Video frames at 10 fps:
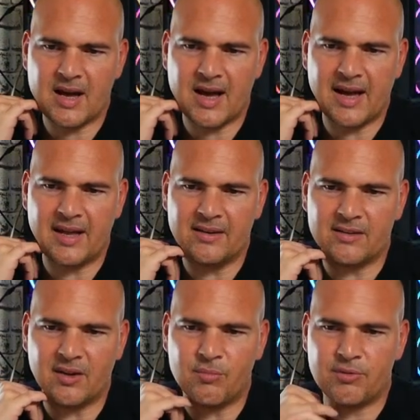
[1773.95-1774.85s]

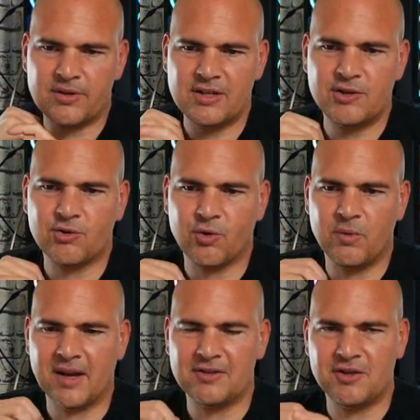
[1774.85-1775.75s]
and I'm pretty sure
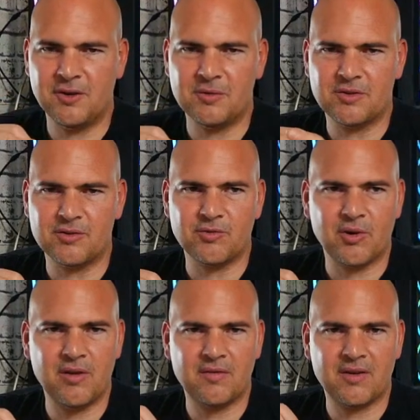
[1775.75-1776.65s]
we had to use the
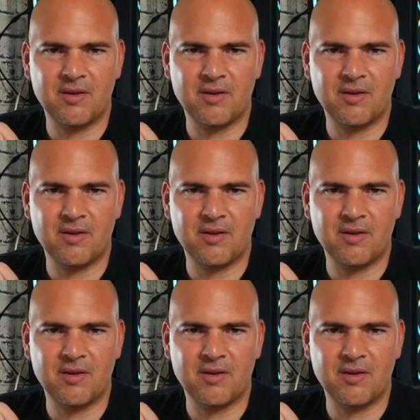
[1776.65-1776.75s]
drive